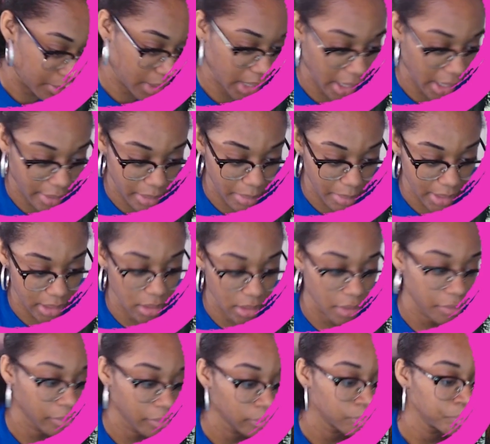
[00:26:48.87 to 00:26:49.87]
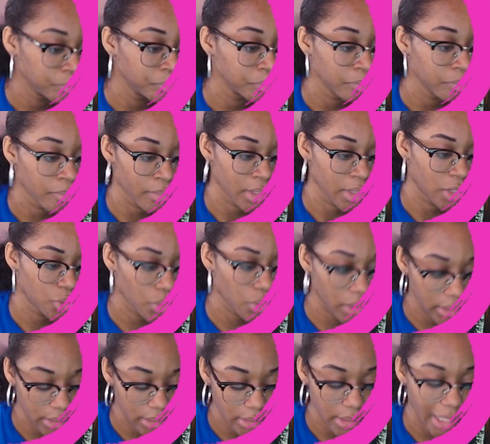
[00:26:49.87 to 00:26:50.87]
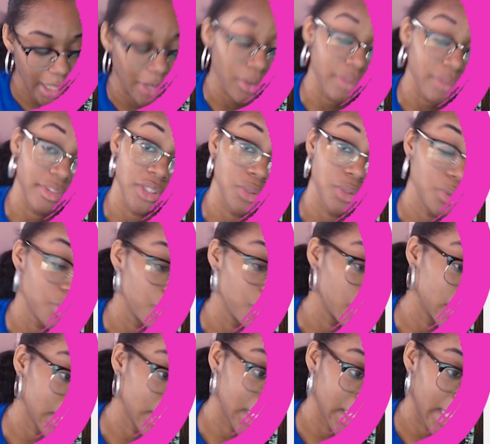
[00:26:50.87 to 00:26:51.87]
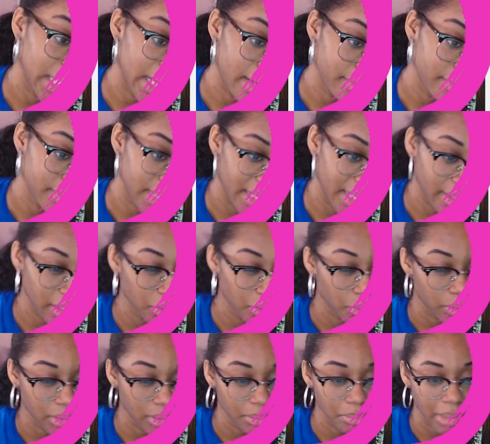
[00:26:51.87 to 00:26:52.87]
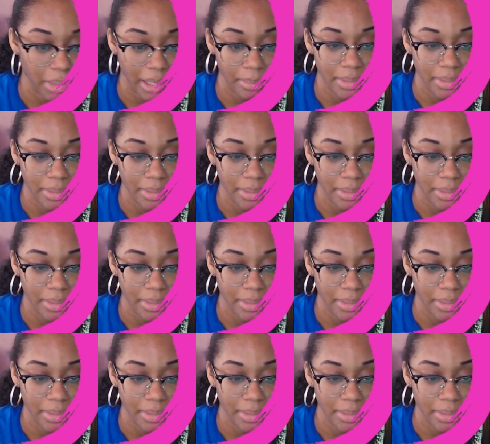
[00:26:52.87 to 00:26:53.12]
myself. Thornton, I don't even use Thornton all that often. I think Thornton probably like